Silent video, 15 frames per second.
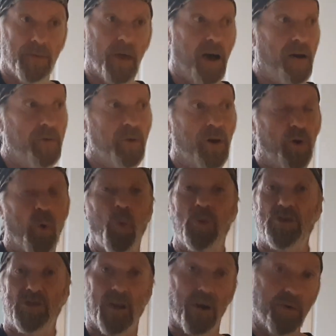No, and
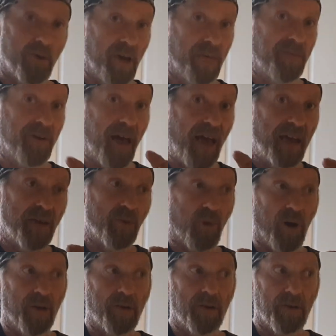also if
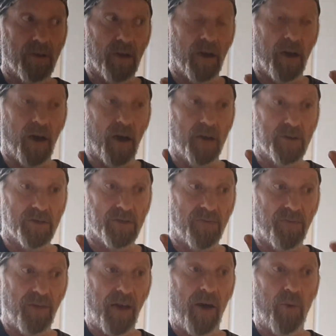anyone has
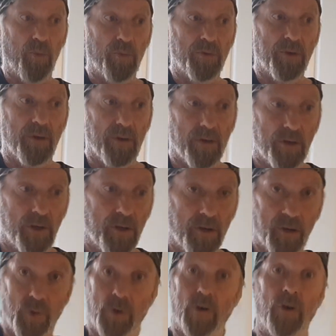found, you
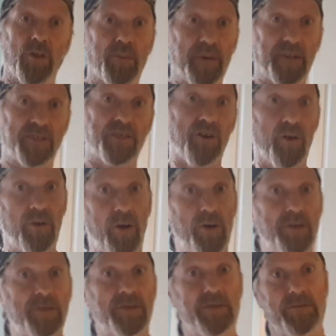know, like the big
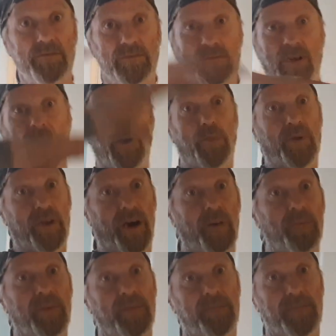skylights, yeah, open
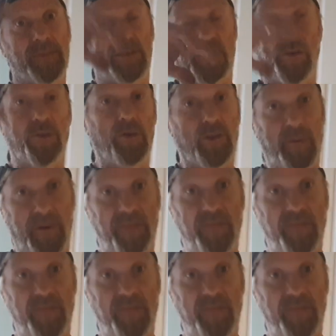up, so you've got the big